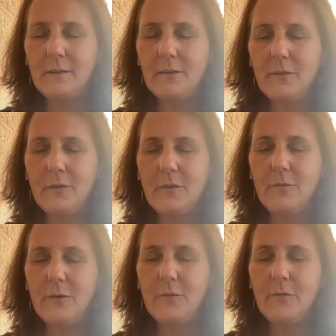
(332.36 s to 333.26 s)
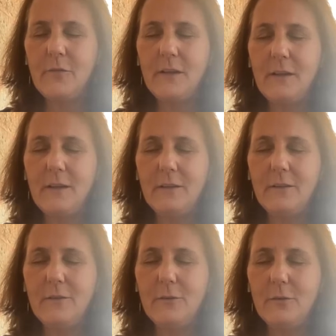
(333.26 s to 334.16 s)
There are different
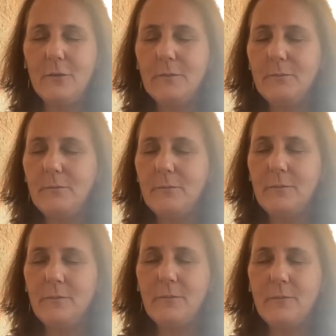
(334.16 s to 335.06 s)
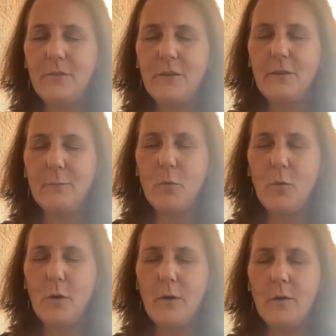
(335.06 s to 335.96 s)
feelings, or if it's
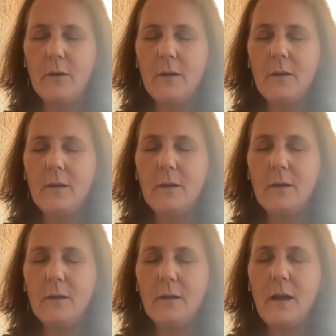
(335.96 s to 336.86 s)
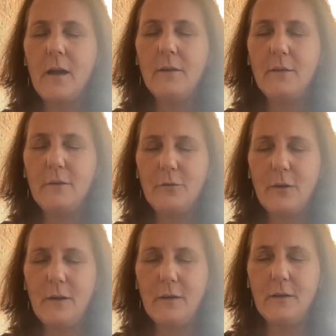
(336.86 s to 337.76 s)
more
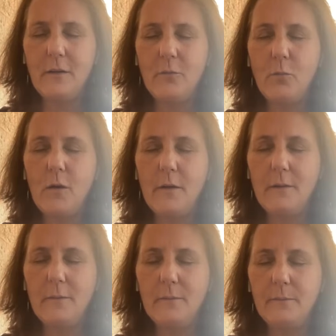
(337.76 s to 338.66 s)
concentrated on one.